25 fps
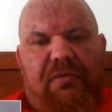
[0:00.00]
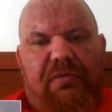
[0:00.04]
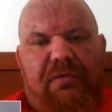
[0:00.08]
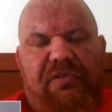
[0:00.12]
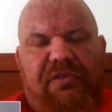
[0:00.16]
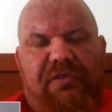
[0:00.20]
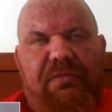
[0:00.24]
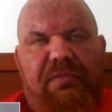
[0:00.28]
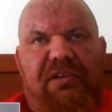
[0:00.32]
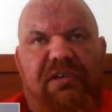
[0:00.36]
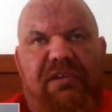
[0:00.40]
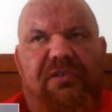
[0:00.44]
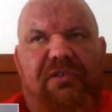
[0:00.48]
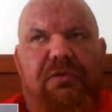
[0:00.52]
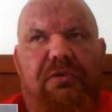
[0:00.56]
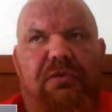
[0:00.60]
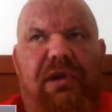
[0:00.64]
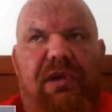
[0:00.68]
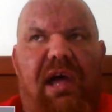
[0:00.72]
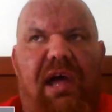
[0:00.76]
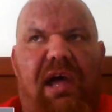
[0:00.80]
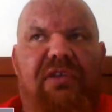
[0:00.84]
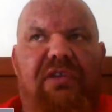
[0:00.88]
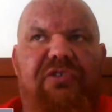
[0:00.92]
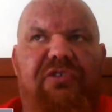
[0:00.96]
which means you
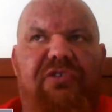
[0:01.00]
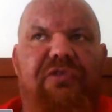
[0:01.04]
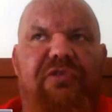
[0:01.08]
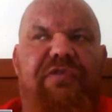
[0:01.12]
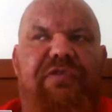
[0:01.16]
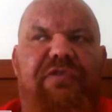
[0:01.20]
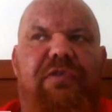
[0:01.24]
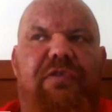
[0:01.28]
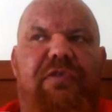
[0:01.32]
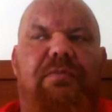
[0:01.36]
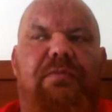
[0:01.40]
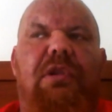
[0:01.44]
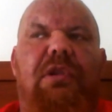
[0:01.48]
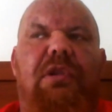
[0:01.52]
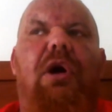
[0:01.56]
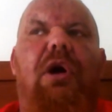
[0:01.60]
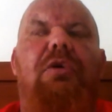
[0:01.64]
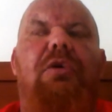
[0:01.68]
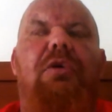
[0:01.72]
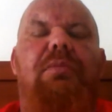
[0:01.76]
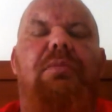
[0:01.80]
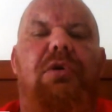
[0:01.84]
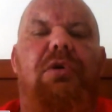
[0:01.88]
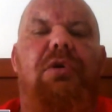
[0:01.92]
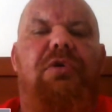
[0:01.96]
can suffer from
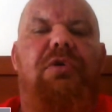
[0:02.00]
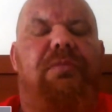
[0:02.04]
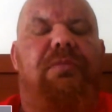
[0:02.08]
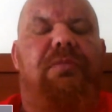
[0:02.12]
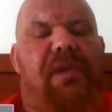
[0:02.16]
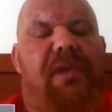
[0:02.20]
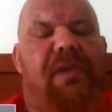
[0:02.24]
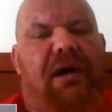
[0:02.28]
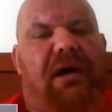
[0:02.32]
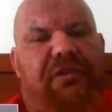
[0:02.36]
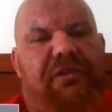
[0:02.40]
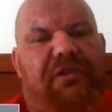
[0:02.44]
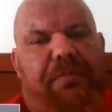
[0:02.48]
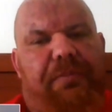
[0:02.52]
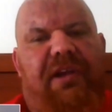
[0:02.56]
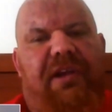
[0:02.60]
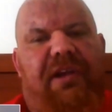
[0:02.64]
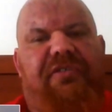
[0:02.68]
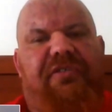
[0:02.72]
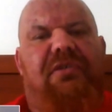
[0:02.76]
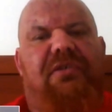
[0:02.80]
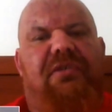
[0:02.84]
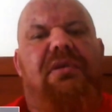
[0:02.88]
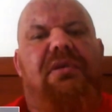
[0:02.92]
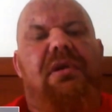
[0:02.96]
low mood or mild
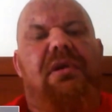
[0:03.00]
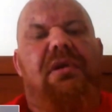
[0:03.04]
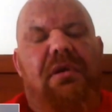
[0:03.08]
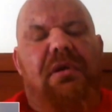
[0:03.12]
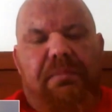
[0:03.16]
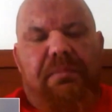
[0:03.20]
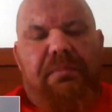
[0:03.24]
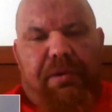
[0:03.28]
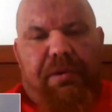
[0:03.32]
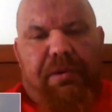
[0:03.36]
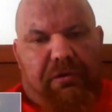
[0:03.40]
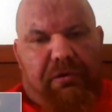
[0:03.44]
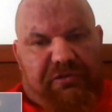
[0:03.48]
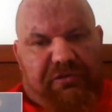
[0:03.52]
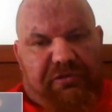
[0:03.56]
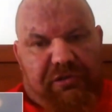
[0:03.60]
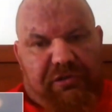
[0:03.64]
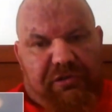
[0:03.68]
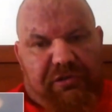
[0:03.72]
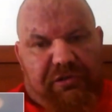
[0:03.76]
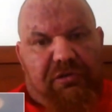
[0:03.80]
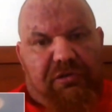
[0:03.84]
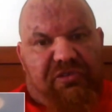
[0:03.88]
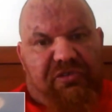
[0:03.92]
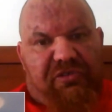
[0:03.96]
depression
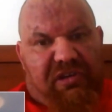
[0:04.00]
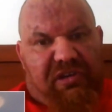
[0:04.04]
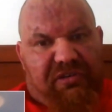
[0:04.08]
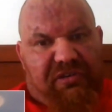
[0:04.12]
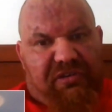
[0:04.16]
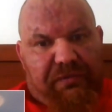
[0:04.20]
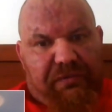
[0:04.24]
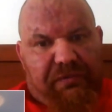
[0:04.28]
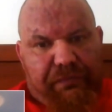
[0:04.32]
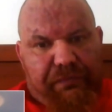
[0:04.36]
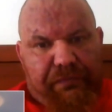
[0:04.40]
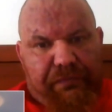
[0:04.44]
post-usage.